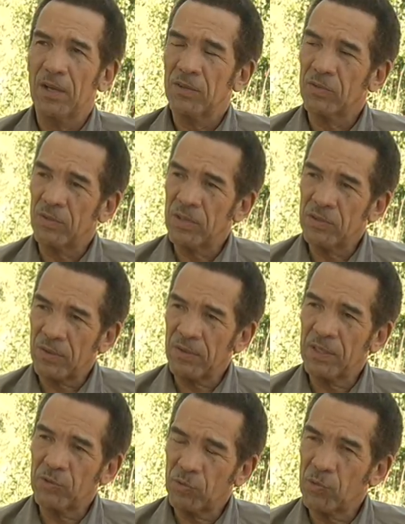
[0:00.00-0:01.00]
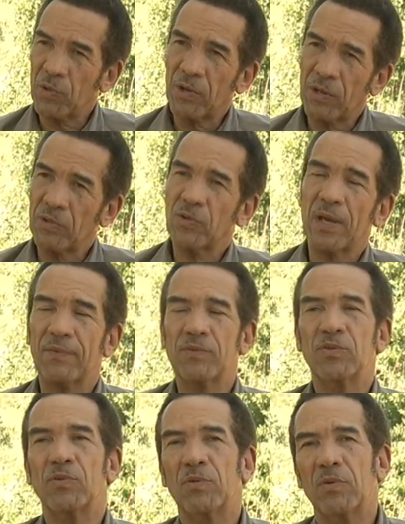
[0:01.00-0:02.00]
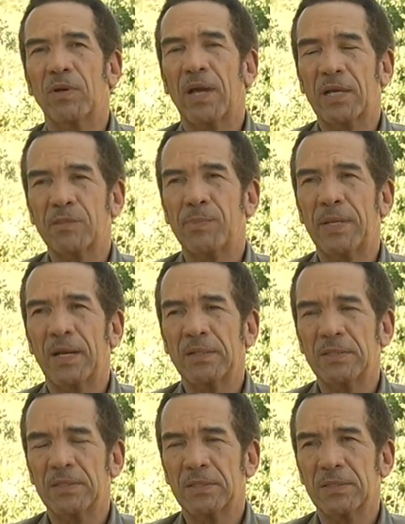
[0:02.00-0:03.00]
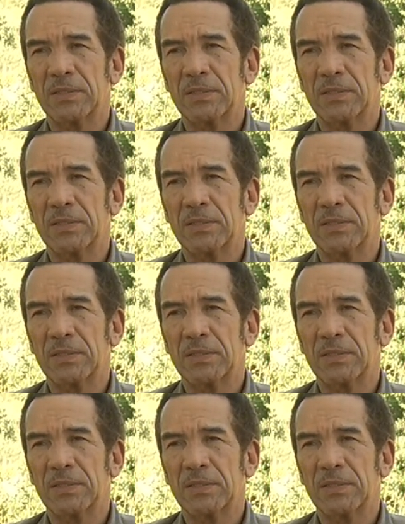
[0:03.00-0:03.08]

So these are things which we are going to have to expedite.